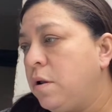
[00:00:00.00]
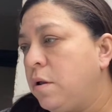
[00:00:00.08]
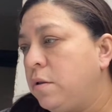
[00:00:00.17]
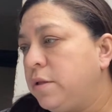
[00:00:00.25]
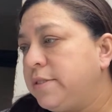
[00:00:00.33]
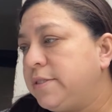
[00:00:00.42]

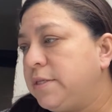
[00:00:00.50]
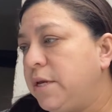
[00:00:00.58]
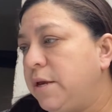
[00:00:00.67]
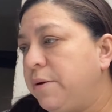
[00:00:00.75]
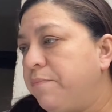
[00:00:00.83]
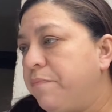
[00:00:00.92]
let's
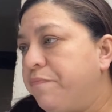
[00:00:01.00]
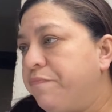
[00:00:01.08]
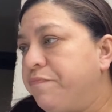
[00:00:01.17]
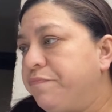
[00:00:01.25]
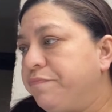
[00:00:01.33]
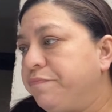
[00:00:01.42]
see,
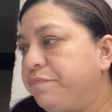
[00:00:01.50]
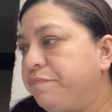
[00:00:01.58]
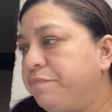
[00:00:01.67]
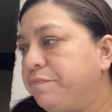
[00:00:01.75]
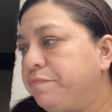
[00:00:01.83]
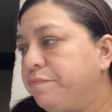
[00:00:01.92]

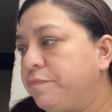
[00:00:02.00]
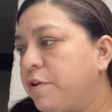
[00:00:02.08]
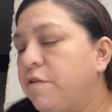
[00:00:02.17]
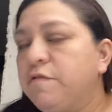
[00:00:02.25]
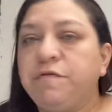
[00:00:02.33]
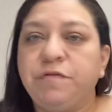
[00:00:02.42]

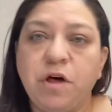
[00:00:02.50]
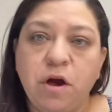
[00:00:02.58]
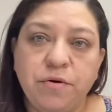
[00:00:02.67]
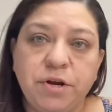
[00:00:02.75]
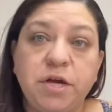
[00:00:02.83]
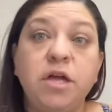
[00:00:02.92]

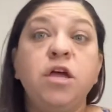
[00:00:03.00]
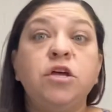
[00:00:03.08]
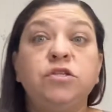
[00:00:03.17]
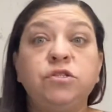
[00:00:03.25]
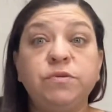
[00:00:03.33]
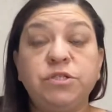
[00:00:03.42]
Florida.
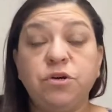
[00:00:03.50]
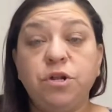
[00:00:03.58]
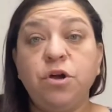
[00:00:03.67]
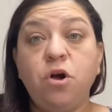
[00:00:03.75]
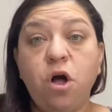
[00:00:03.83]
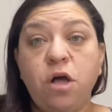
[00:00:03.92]
So it's going
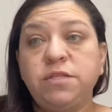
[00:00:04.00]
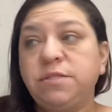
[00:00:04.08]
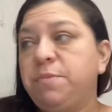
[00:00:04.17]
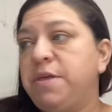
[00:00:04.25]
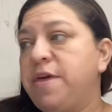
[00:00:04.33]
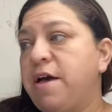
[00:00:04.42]
to cost
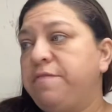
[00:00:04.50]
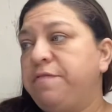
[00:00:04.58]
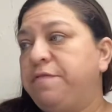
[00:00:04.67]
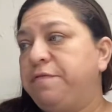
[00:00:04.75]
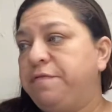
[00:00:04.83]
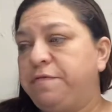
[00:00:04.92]
me that
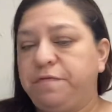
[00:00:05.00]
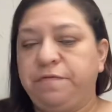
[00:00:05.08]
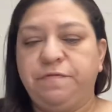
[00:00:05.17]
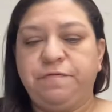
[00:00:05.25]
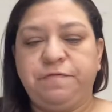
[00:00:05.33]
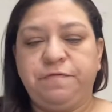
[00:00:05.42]

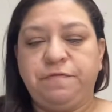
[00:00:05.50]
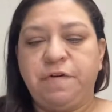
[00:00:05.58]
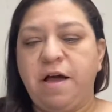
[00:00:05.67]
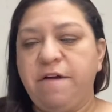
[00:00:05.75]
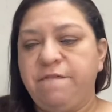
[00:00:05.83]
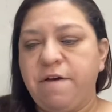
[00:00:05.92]

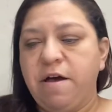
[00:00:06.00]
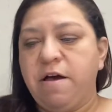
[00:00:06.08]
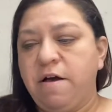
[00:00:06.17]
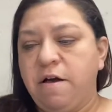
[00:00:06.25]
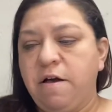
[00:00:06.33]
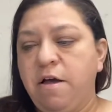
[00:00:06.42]
$5